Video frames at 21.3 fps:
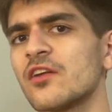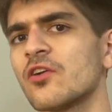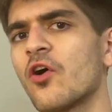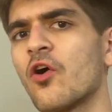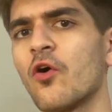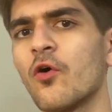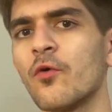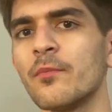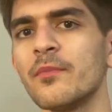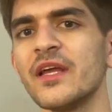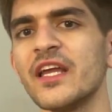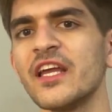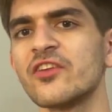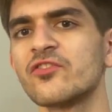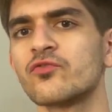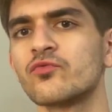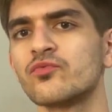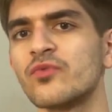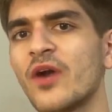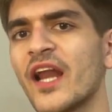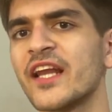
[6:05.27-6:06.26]
Home
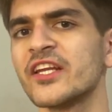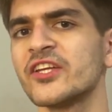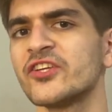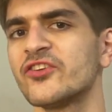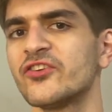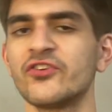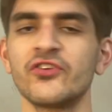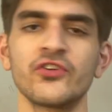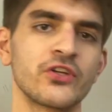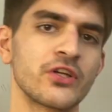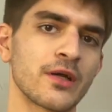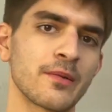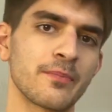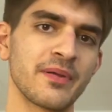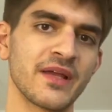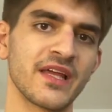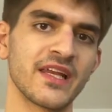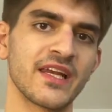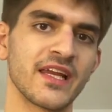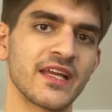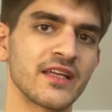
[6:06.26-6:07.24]
is ready to do your
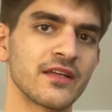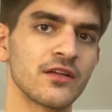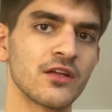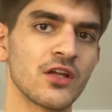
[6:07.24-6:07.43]
bidding.